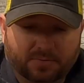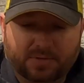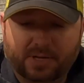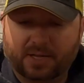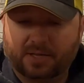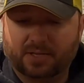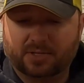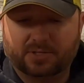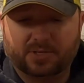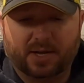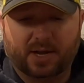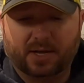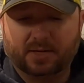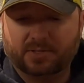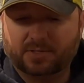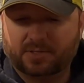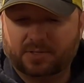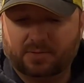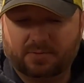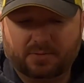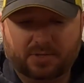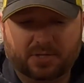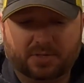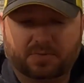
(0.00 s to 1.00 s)
don't take a
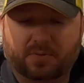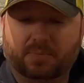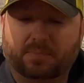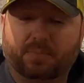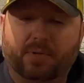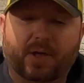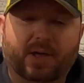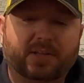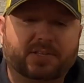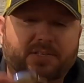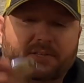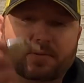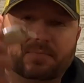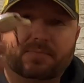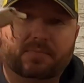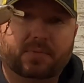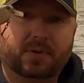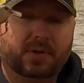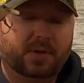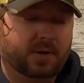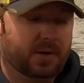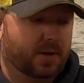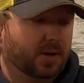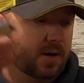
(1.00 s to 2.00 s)
chance. Just replace
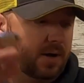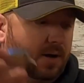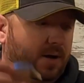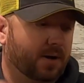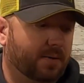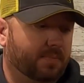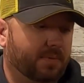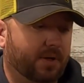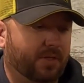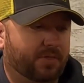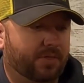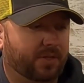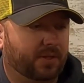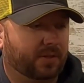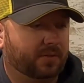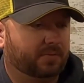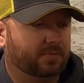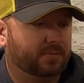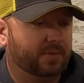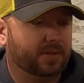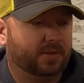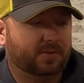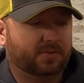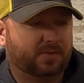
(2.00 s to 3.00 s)
them. I
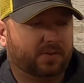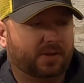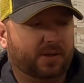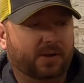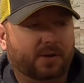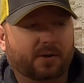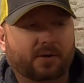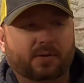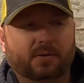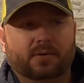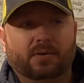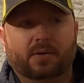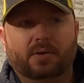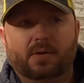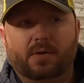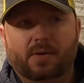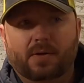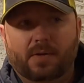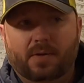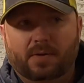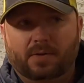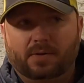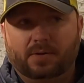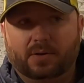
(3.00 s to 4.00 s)
think this here,
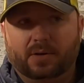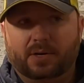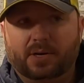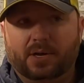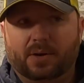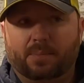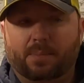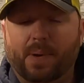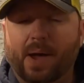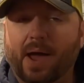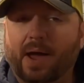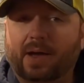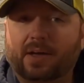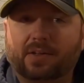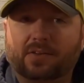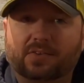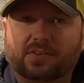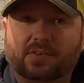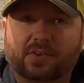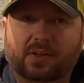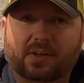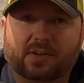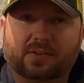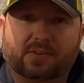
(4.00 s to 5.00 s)
you'll get a pack of
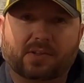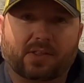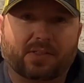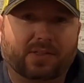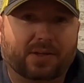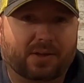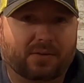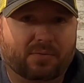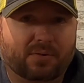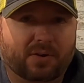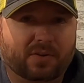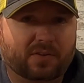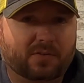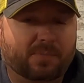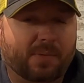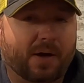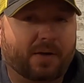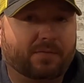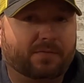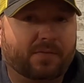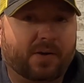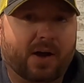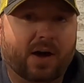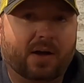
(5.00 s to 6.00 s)
6. I think it runs
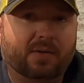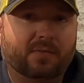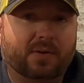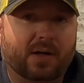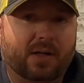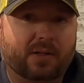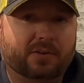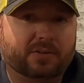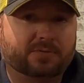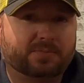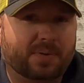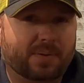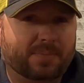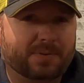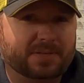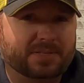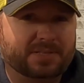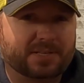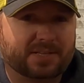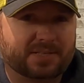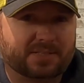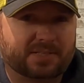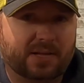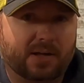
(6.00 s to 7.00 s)
about $5, maybe
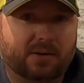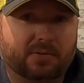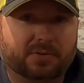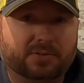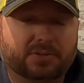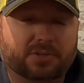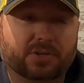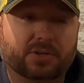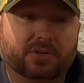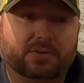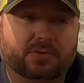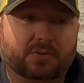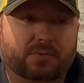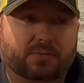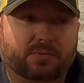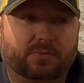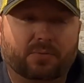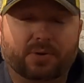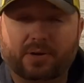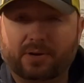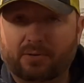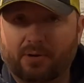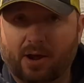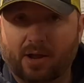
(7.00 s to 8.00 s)
$6, so you can do
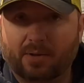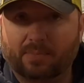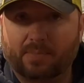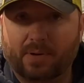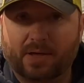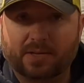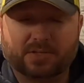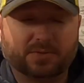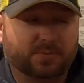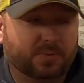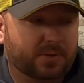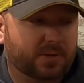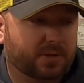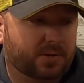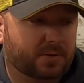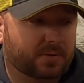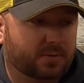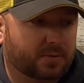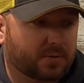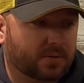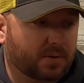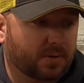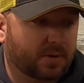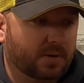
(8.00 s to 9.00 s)
3 crankbaits with
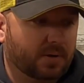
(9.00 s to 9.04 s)
it.